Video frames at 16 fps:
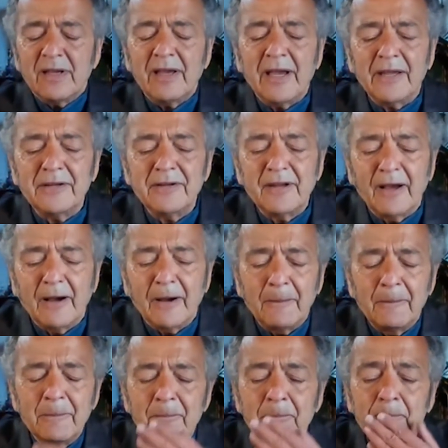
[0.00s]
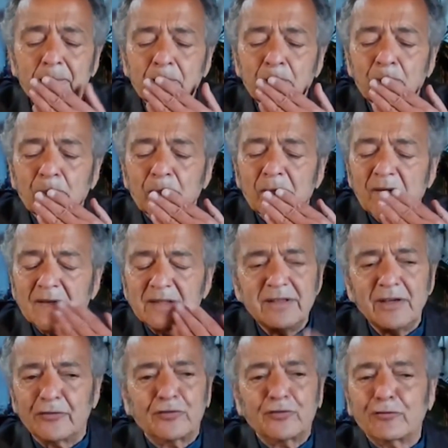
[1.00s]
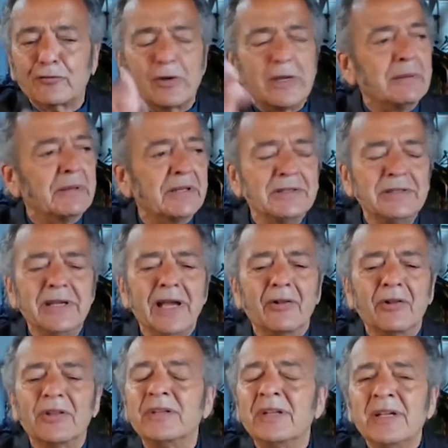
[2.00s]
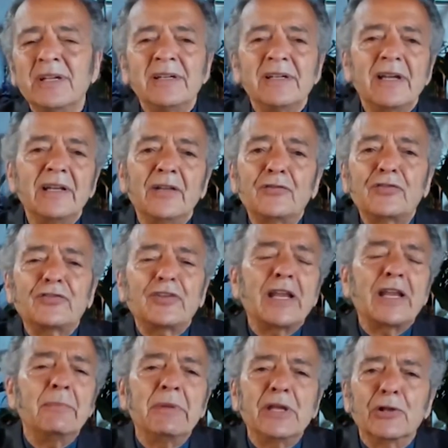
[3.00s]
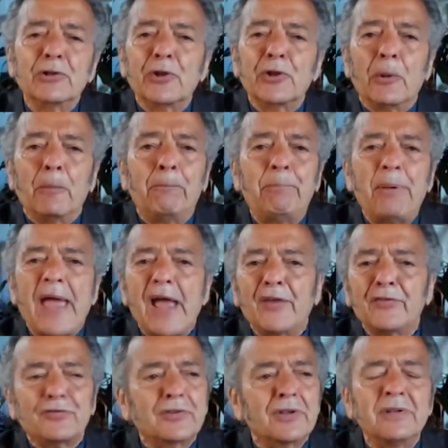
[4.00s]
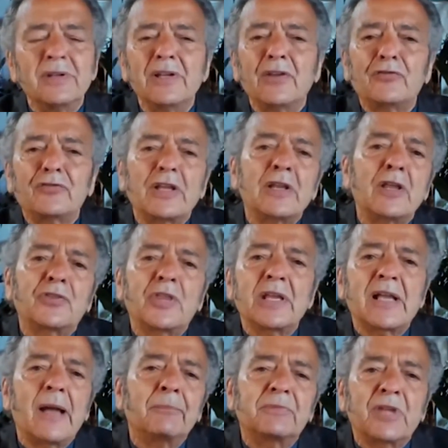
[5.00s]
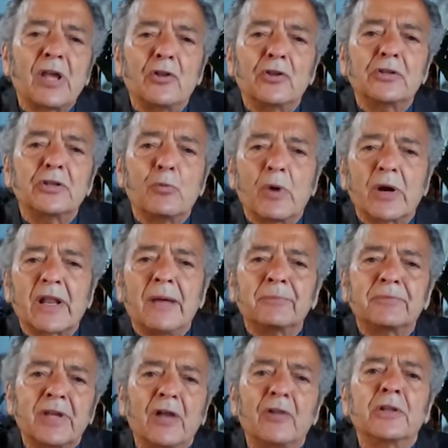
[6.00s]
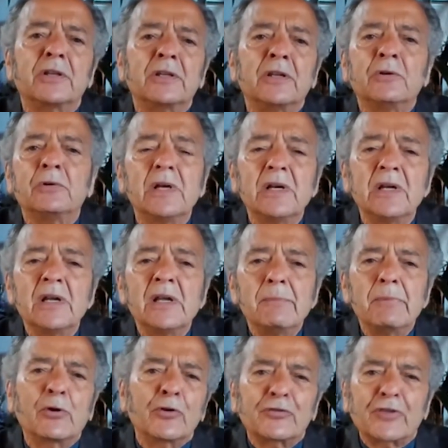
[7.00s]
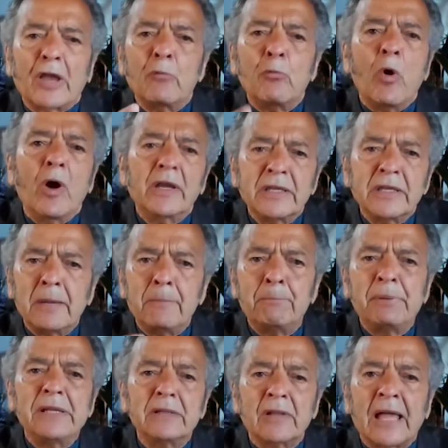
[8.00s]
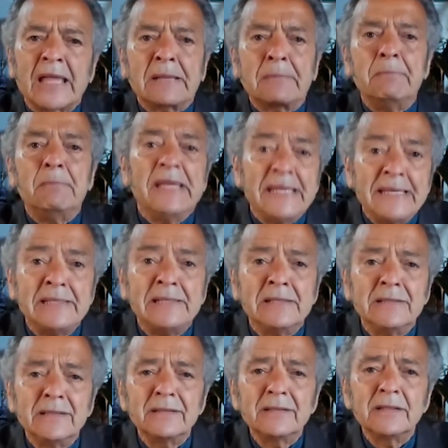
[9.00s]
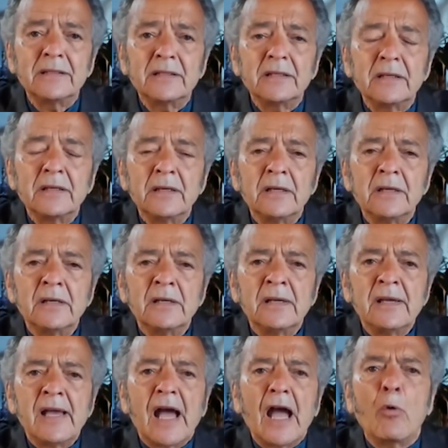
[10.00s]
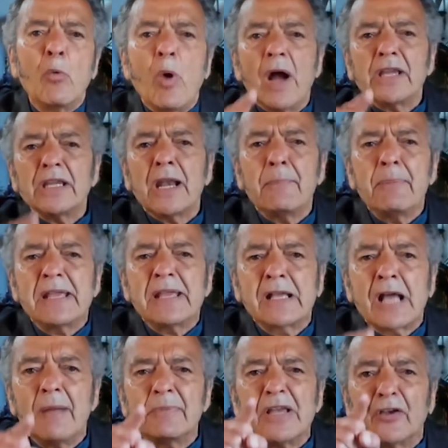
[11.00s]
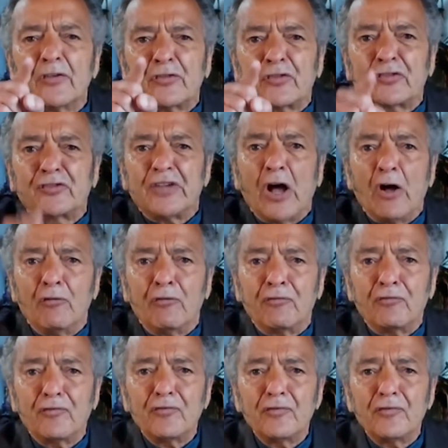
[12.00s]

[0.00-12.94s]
And you're screaming and yelling. And he'd say to me, you little bastard. He'd say, you think I'm telling you what I'm telling you because I want you to be like me? I want you to become yourself.